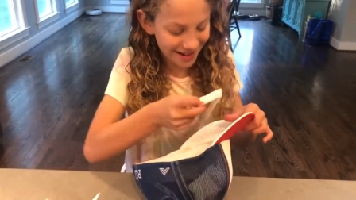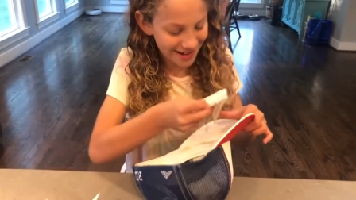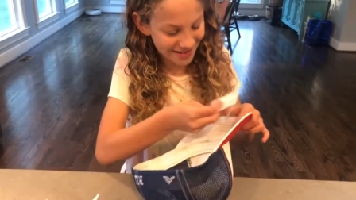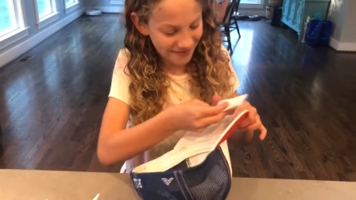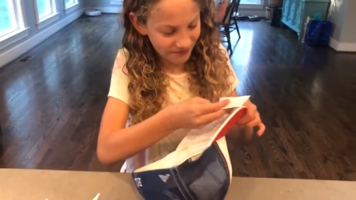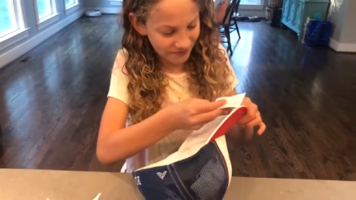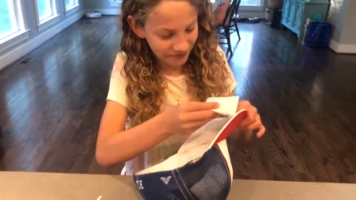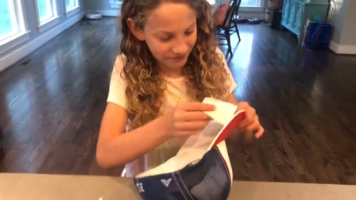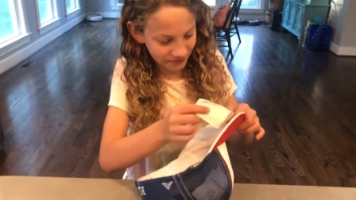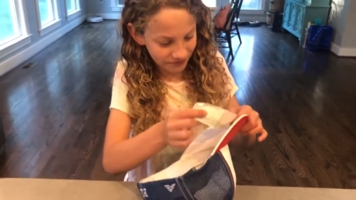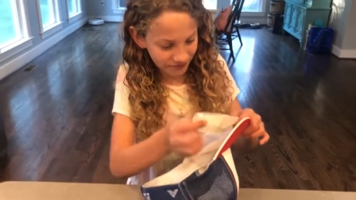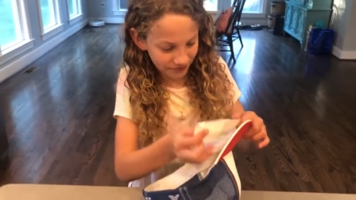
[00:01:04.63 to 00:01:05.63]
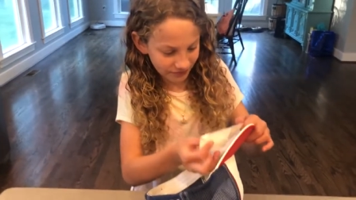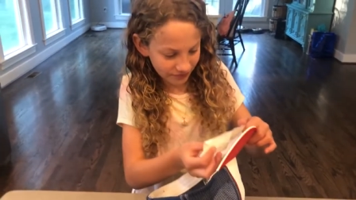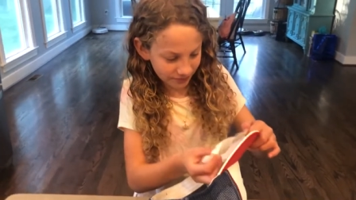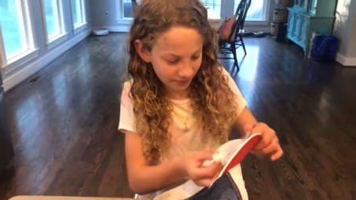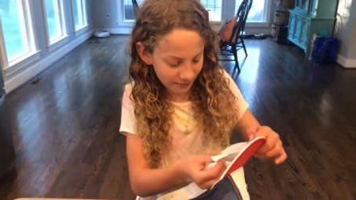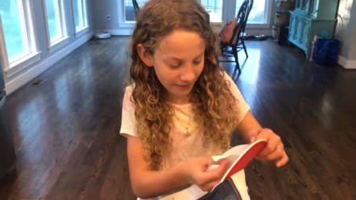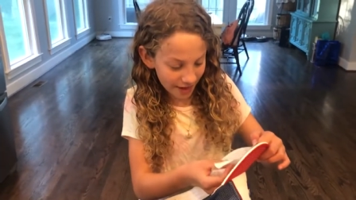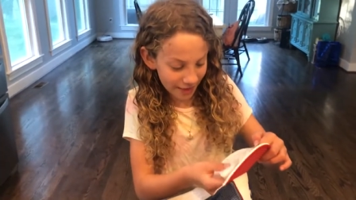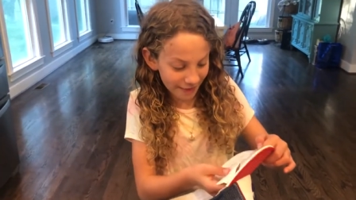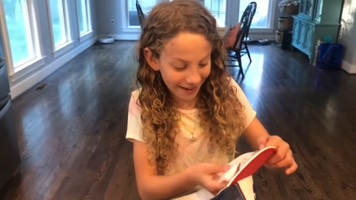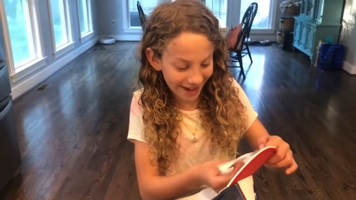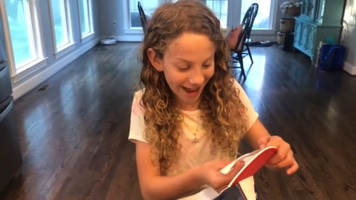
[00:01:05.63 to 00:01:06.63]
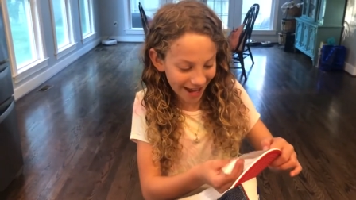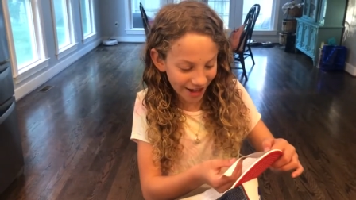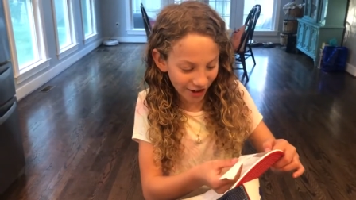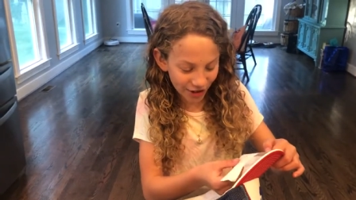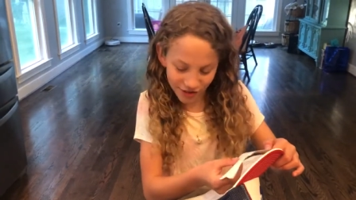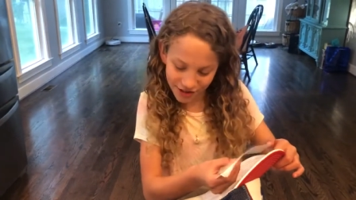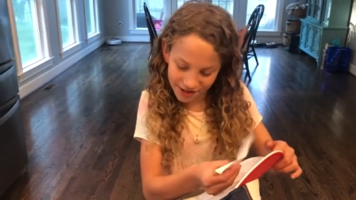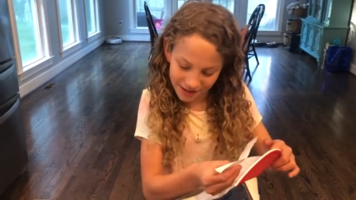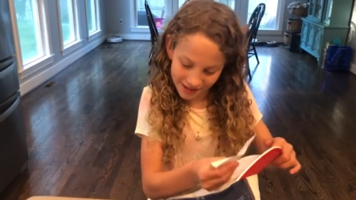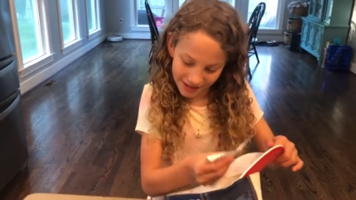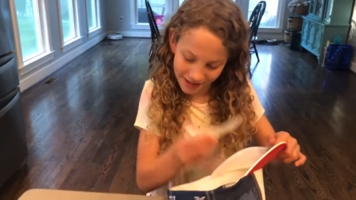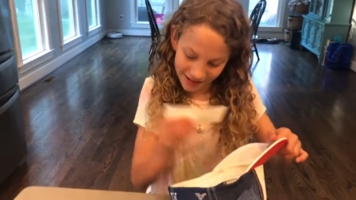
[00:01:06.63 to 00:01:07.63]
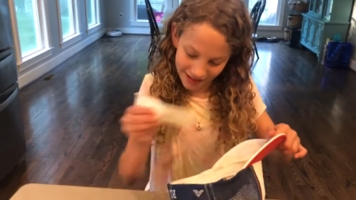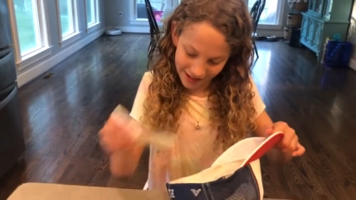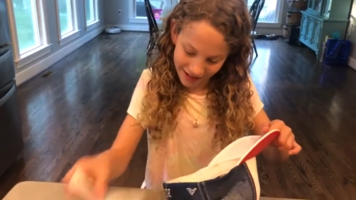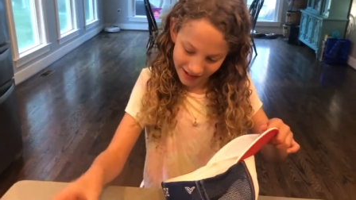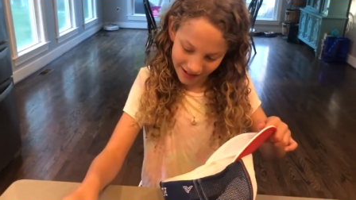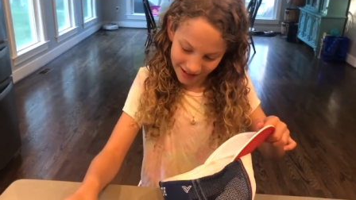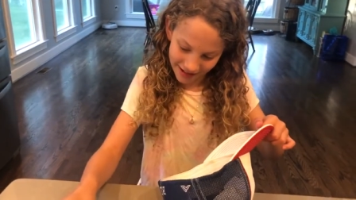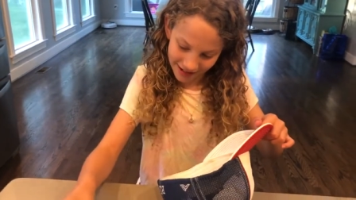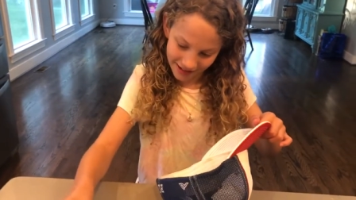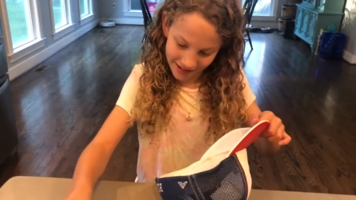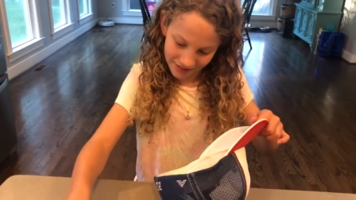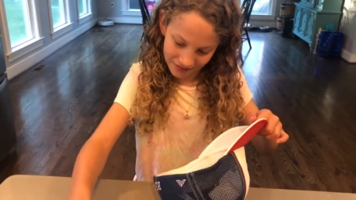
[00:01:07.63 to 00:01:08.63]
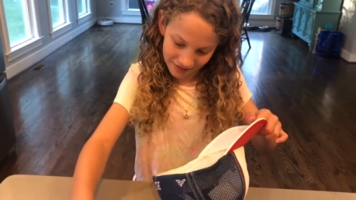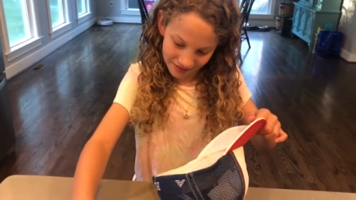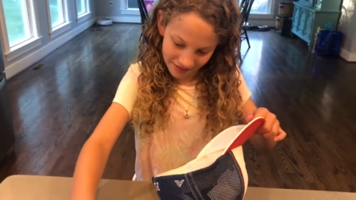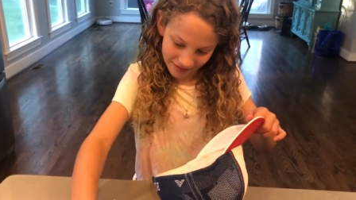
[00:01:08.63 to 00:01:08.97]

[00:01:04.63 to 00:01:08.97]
we should have two more. The Gators. The Gators are number seven.